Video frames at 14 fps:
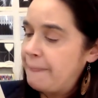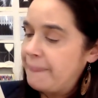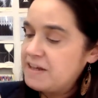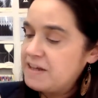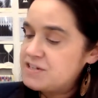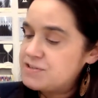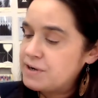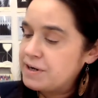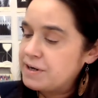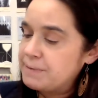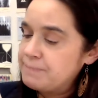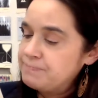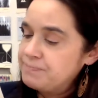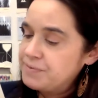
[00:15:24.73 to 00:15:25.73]
Lee Strunk
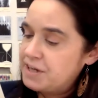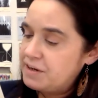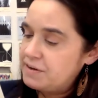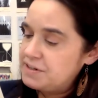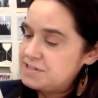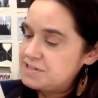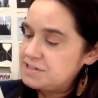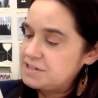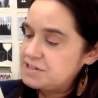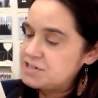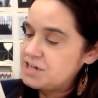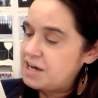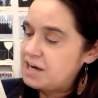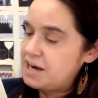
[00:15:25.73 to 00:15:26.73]
carried his
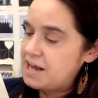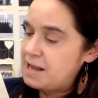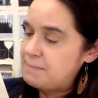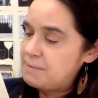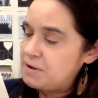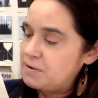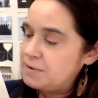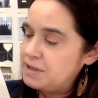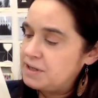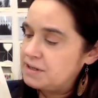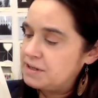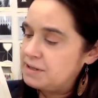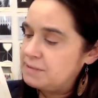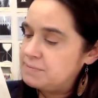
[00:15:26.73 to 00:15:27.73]
slingshot ammo, he
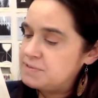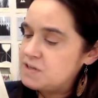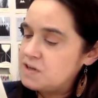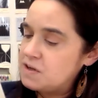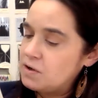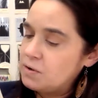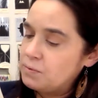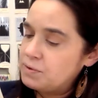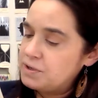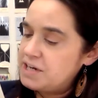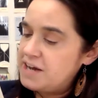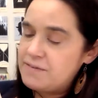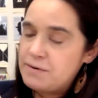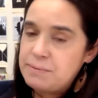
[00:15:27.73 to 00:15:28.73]
claimed, would
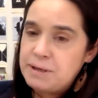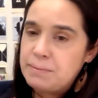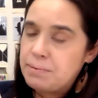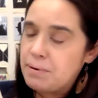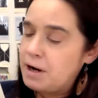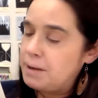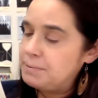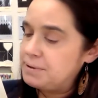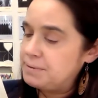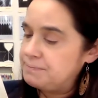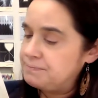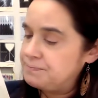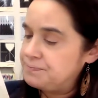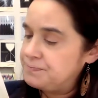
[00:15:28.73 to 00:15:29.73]
never be a problem.